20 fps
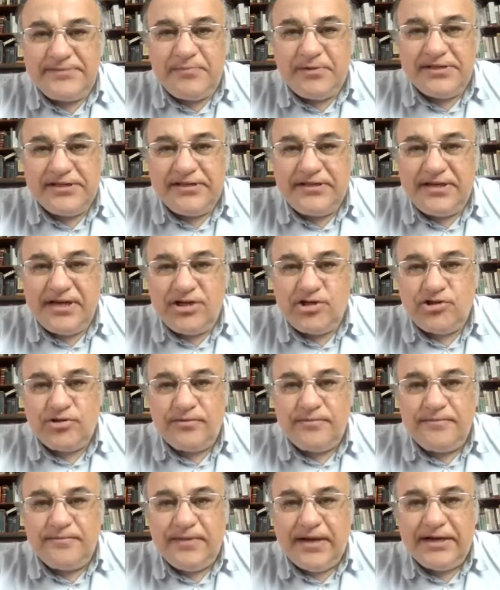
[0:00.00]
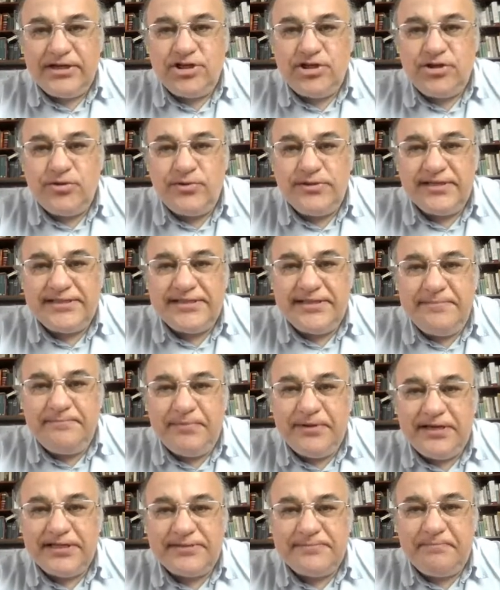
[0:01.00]
presentation, I choose the
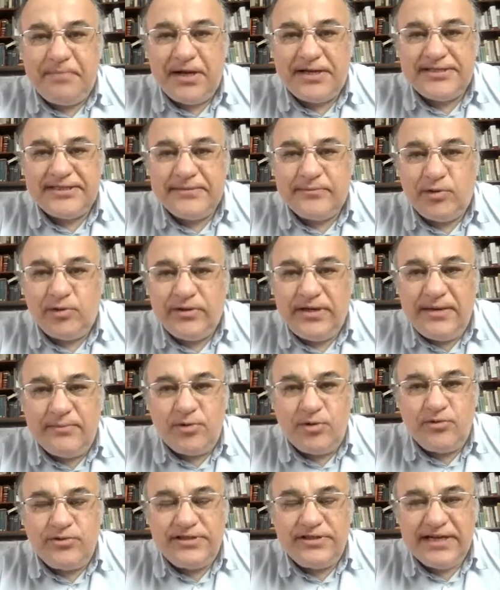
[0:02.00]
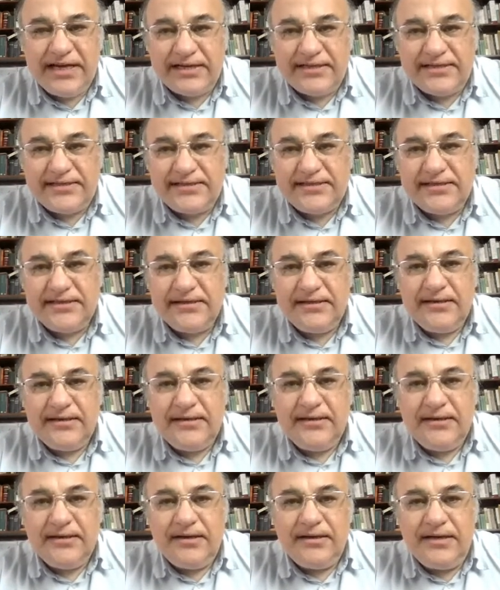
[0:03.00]
simplest possible Hebrew texts,
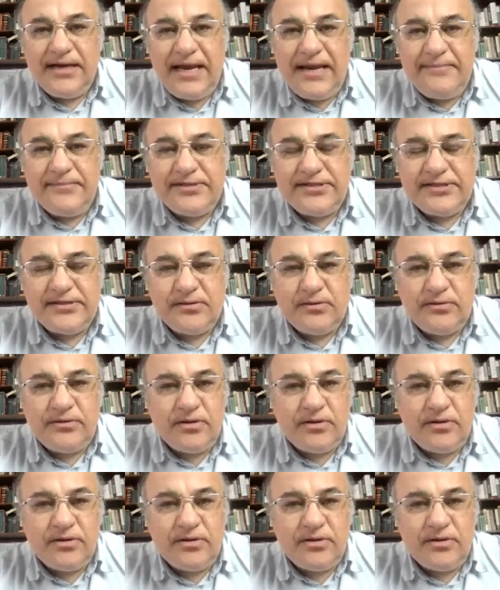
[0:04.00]
names on